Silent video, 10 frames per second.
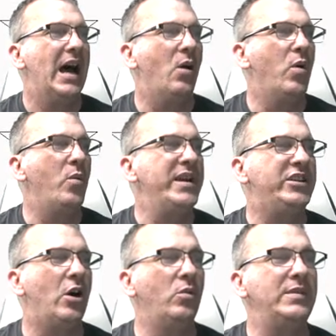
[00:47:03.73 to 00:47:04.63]
What we
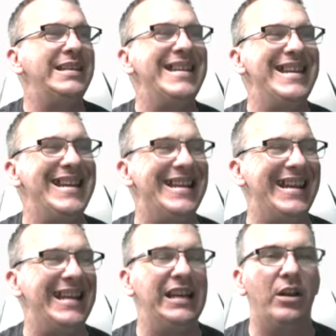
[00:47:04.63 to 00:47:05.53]
don't need
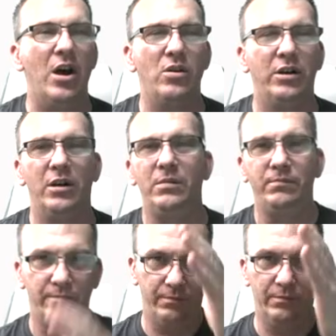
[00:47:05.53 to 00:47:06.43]
any longer,
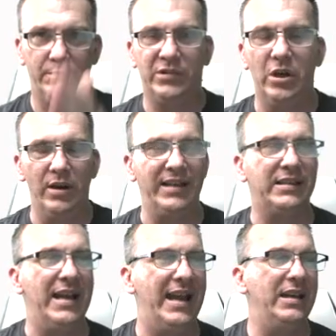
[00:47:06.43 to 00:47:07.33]
so let's
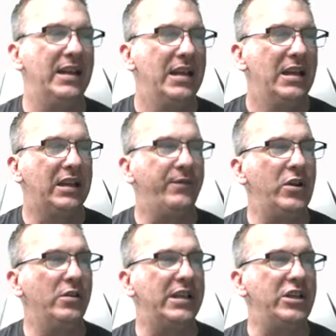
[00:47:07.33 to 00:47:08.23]
not
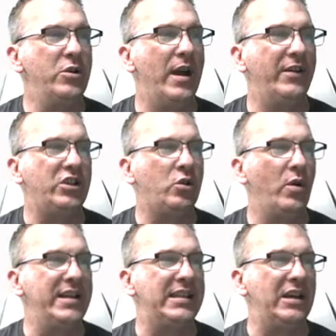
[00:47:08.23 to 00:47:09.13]
confuse it. You have a
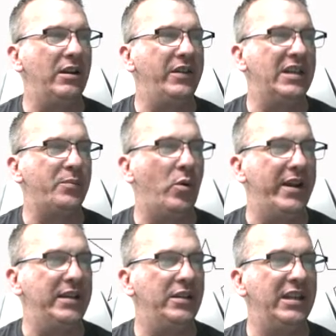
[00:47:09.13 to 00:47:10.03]
choice here at this
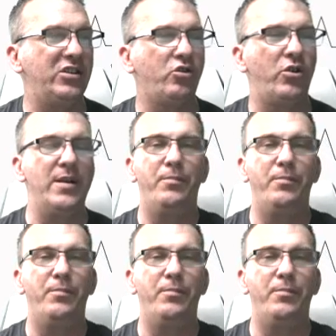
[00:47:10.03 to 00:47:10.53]
point. This trim